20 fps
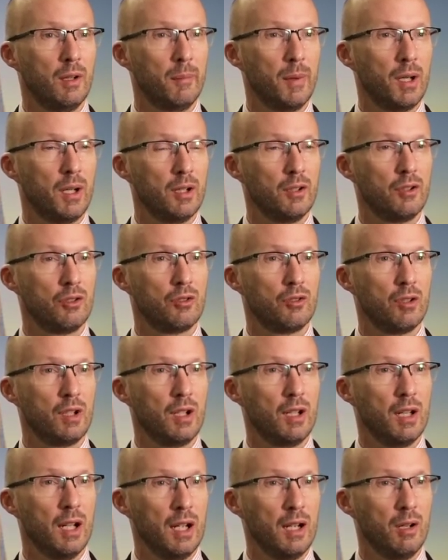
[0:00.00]
high
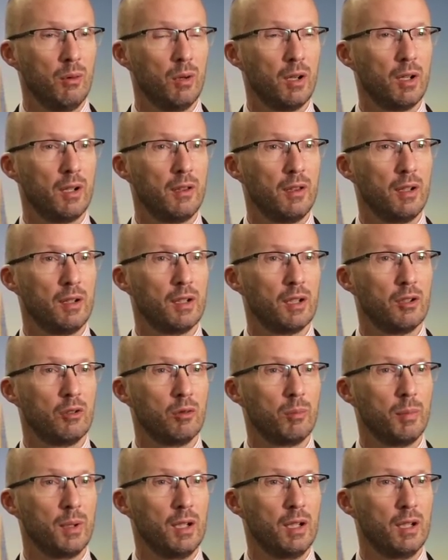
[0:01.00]
street now. I think there
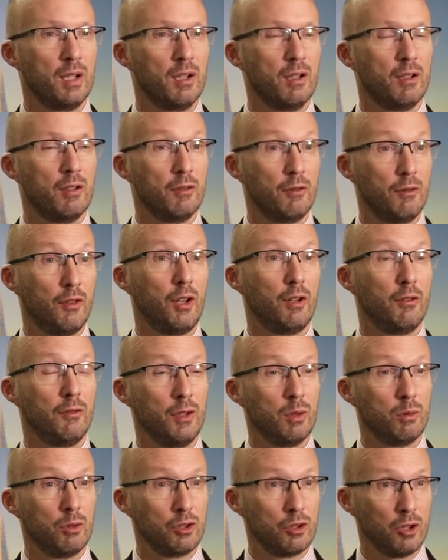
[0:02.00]
will be far
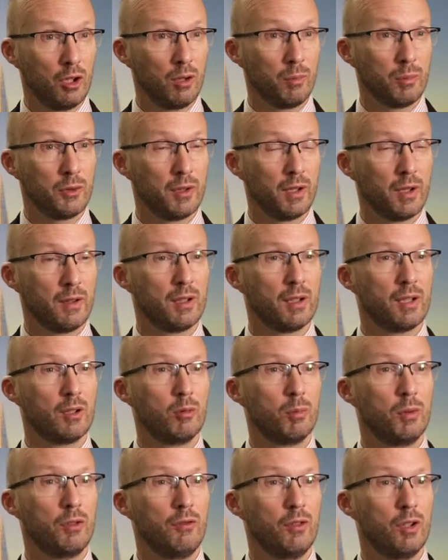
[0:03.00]
fewer shops. I think
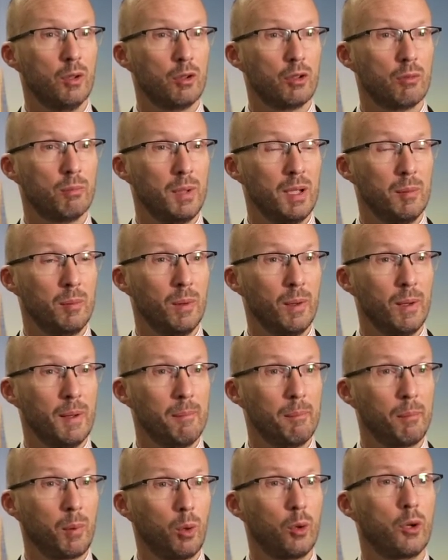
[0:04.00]
there will be fewer people
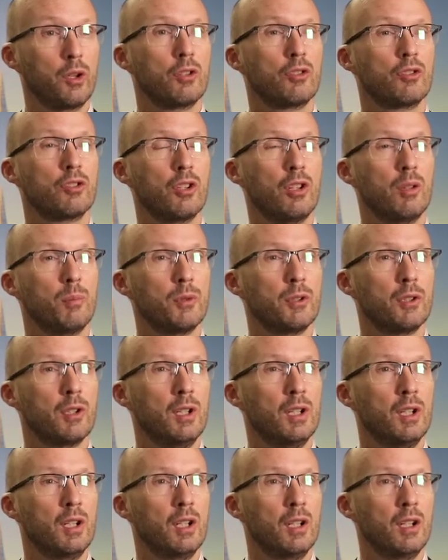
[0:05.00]
employed at shops.
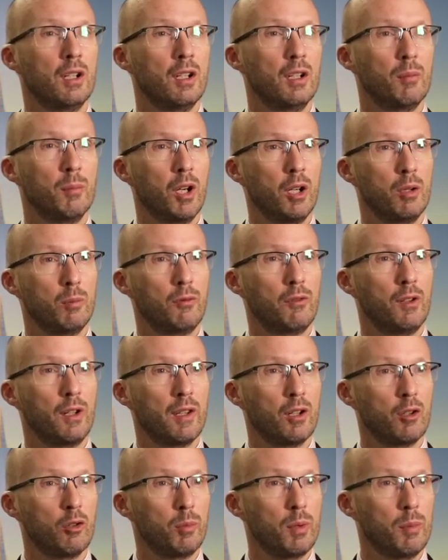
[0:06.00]
Hopefully
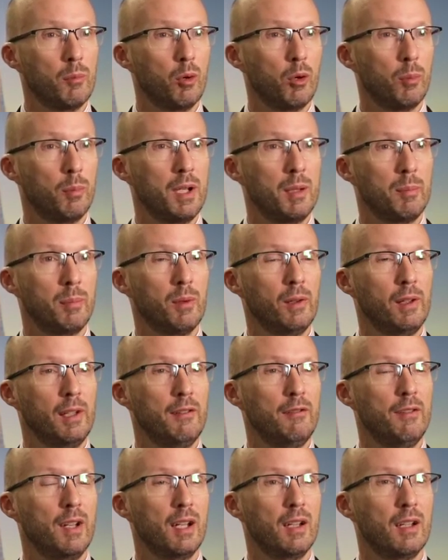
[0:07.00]
there will be more people
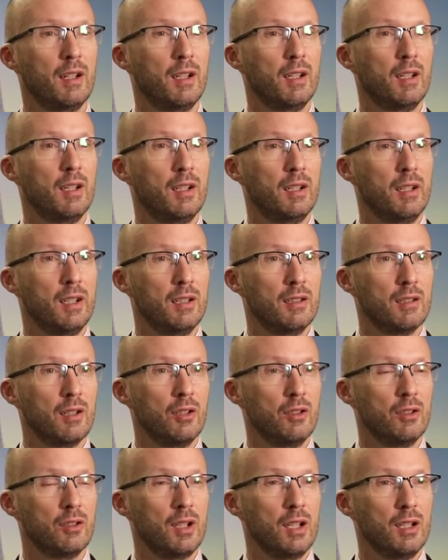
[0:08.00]
living
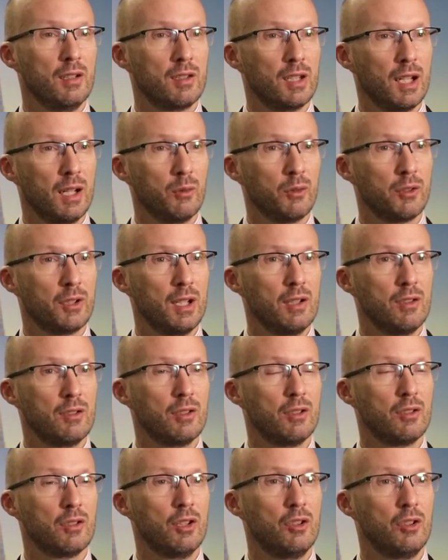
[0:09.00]
in town
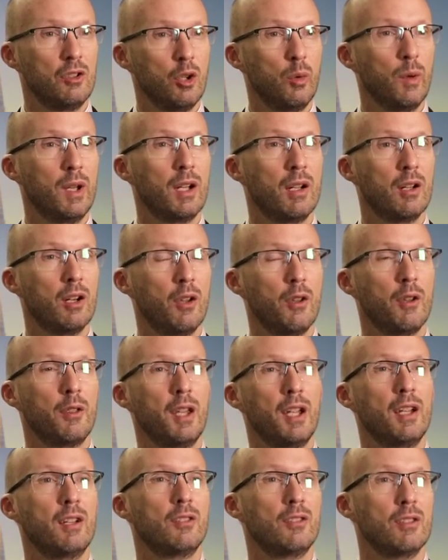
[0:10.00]
centres and doing other
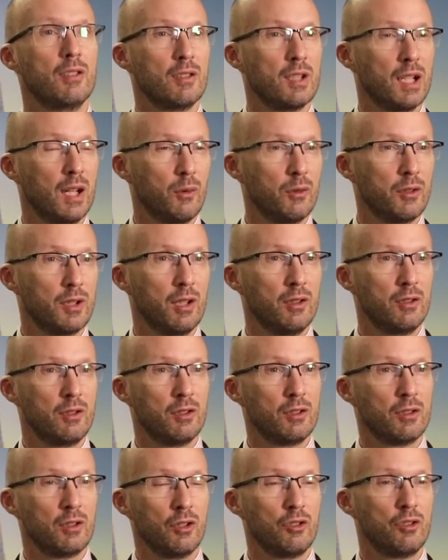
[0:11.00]
things in town
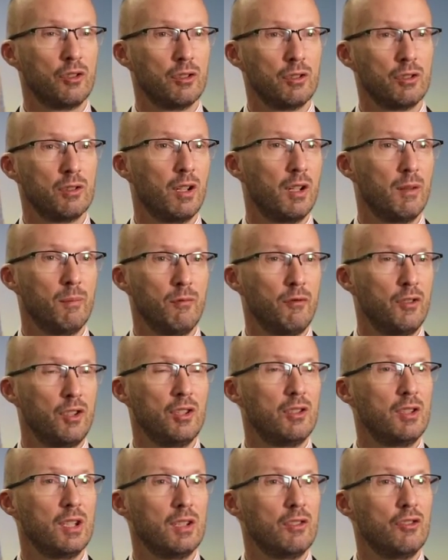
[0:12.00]
centres, such as
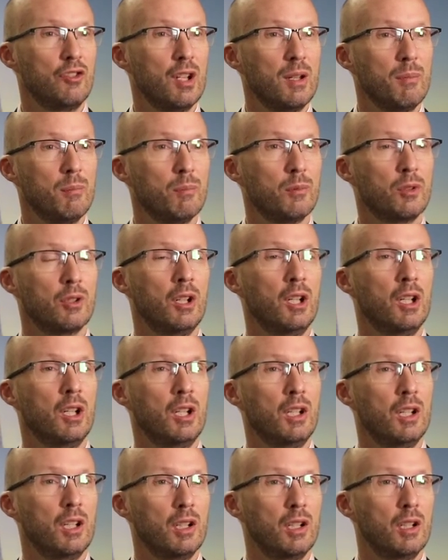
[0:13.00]
visiting gyms
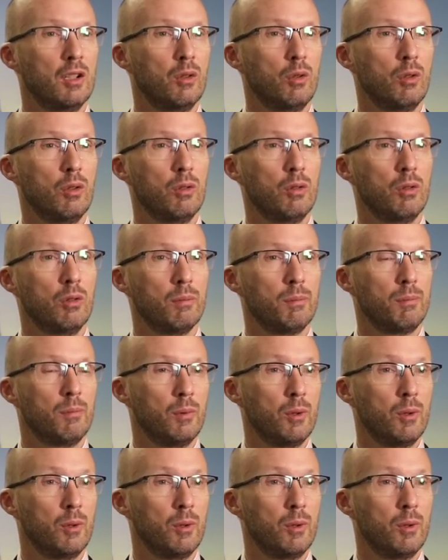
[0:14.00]
or